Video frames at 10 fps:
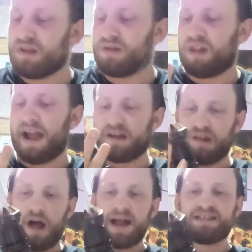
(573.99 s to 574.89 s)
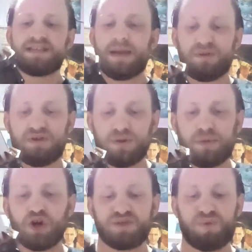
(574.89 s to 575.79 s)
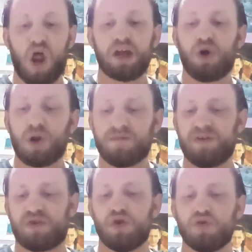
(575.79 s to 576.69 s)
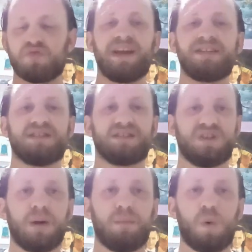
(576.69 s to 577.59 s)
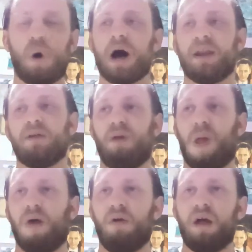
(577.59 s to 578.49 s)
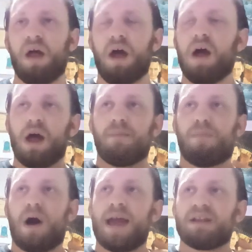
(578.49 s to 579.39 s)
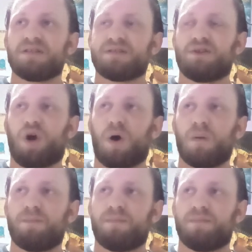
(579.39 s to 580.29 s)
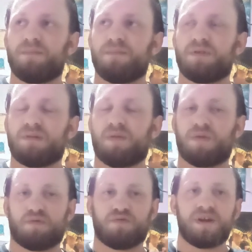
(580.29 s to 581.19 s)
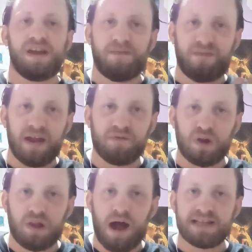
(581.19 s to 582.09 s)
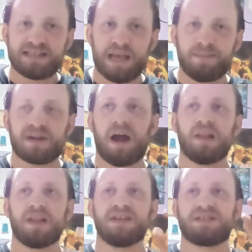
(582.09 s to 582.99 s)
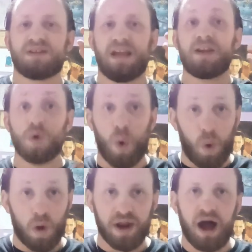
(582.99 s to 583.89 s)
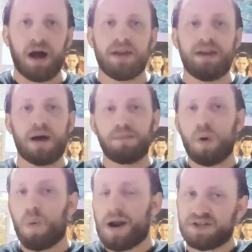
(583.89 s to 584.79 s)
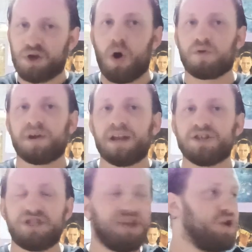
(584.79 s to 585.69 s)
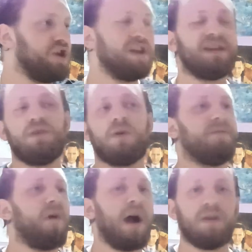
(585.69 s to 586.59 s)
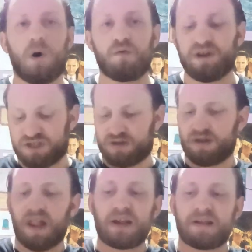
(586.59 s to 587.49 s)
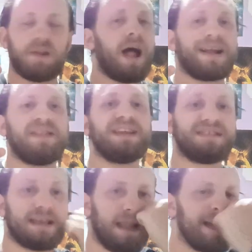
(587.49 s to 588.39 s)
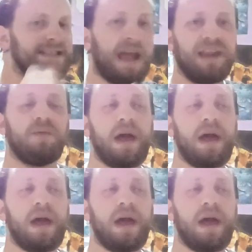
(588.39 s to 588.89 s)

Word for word: like lightsaber to most, but I got it for two reasons. Number one, my top three favorite lightsaber colors in order. Number one is orange. You can not find orange like like this at least anywhere.